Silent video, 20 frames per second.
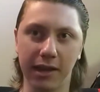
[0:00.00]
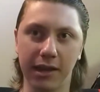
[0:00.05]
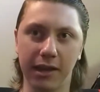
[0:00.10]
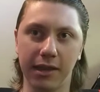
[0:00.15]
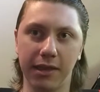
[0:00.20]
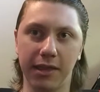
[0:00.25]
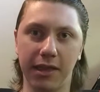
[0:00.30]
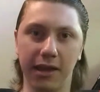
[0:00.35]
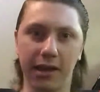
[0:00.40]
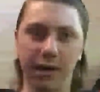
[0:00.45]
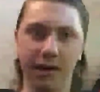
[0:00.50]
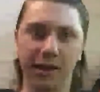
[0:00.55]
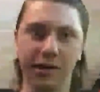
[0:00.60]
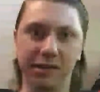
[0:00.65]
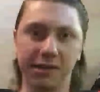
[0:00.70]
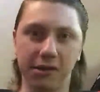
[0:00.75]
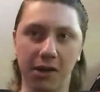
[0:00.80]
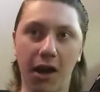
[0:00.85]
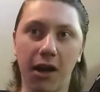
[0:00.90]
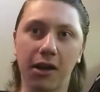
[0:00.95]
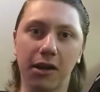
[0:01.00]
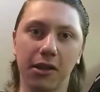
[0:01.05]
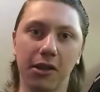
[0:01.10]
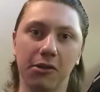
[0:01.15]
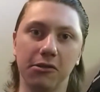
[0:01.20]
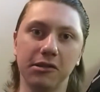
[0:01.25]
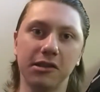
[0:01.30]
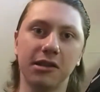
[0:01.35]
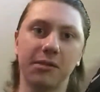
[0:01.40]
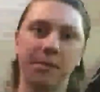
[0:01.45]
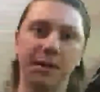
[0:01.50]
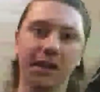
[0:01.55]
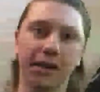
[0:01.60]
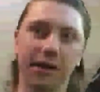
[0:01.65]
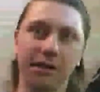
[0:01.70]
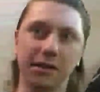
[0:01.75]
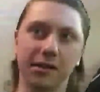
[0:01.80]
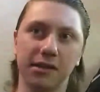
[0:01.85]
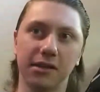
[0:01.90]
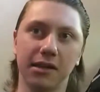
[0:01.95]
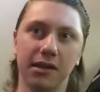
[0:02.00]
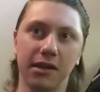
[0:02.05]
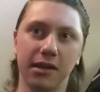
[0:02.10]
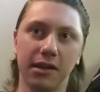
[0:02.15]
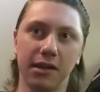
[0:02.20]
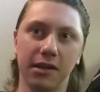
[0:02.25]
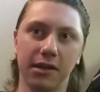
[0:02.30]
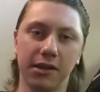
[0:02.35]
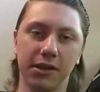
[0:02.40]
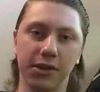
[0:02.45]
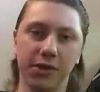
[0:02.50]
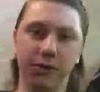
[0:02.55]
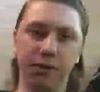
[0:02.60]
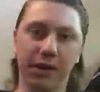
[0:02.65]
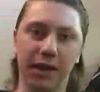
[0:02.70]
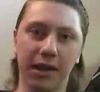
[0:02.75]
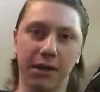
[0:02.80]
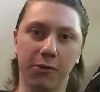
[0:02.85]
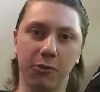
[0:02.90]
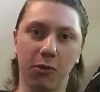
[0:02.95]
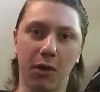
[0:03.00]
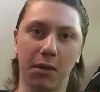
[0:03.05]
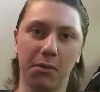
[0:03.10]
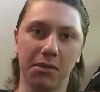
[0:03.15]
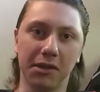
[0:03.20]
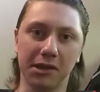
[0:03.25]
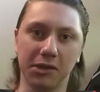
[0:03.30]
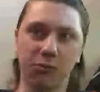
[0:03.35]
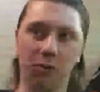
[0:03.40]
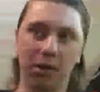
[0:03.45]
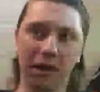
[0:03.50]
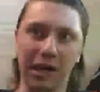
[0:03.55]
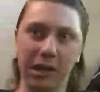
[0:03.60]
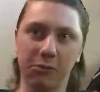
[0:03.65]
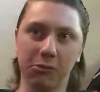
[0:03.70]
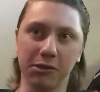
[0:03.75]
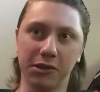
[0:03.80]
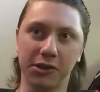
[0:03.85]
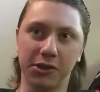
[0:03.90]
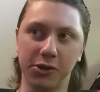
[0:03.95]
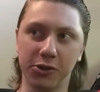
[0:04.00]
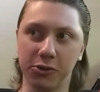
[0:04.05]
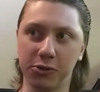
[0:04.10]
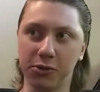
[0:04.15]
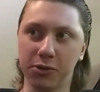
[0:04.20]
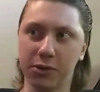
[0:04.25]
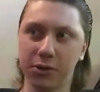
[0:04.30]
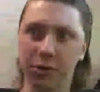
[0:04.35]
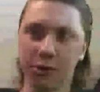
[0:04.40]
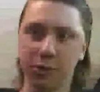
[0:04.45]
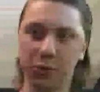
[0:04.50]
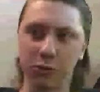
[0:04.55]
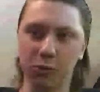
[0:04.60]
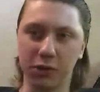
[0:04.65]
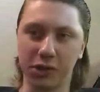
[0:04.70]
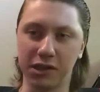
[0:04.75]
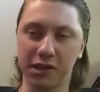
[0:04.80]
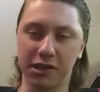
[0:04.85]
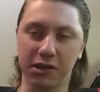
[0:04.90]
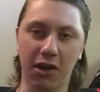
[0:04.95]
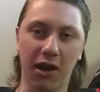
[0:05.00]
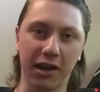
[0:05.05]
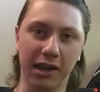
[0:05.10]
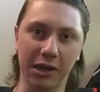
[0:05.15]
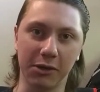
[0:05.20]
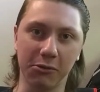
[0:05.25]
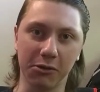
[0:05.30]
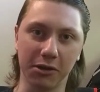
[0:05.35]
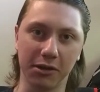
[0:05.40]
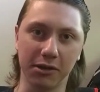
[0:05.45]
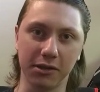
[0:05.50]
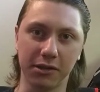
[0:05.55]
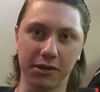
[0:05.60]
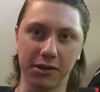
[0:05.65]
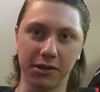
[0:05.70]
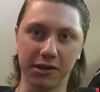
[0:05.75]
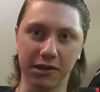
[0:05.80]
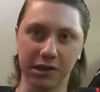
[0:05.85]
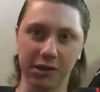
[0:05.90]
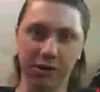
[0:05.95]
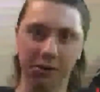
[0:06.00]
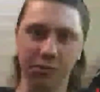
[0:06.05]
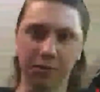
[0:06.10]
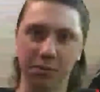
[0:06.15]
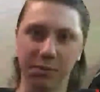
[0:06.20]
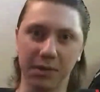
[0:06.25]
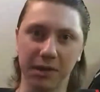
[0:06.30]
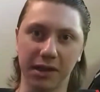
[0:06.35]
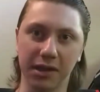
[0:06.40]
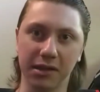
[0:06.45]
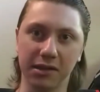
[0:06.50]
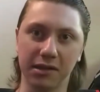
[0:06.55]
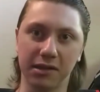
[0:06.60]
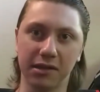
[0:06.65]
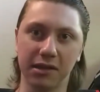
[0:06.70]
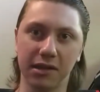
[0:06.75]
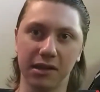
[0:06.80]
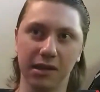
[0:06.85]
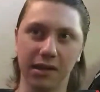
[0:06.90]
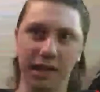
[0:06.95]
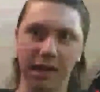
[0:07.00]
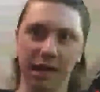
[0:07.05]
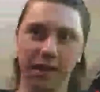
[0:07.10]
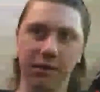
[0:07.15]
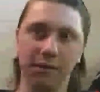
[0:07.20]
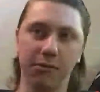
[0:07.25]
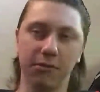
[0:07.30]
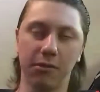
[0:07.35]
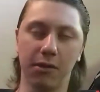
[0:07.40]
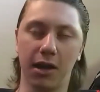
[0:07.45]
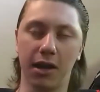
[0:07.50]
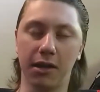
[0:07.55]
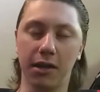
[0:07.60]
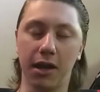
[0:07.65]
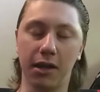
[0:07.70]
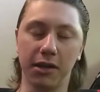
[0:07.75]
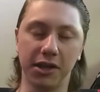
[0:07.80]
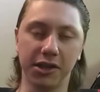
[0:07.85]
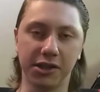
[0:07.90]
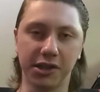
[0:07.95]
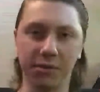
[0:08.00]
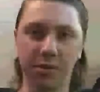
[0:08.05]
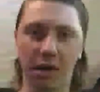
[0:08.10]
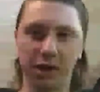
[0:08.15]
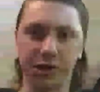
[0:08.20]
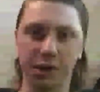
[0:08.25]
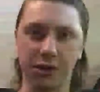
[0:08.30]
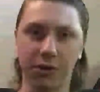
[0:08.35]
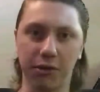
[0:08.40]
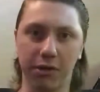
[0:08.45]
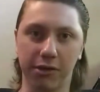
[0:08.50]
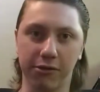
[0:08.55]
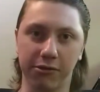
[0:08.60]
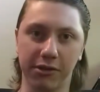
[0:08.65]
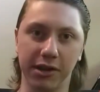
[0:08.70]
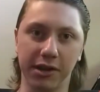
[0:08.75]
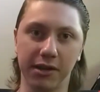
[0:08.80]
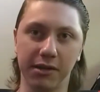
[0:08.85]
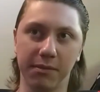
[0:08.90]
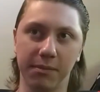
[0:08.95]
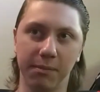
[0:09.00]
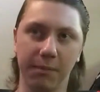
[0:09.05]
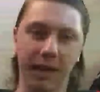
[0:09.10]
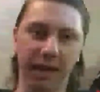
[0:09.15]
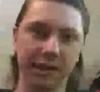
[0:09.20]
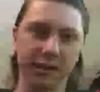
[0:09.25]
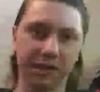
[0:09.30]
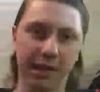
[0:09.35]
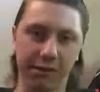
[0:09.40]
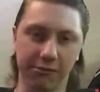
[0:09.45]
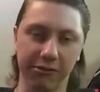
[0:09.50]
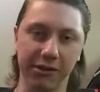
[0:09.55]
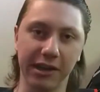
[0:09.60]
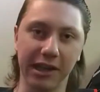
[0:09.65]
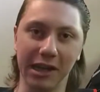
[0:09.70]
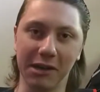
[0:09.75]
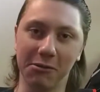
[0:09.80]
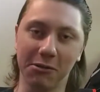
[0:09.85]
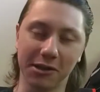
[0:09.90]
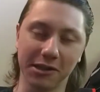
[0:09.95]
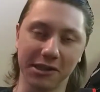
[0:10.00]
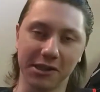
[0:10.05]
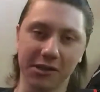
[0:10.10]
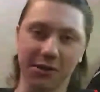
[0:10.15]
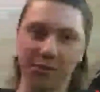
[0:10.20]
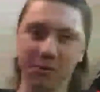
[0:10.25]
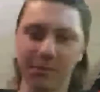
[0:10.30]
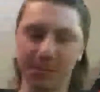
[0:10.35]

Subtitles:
then it's not closed because you get 1 plus 1 equals 2, which is not equal to 0 because addition modulo 3 makes 3 equal to 0.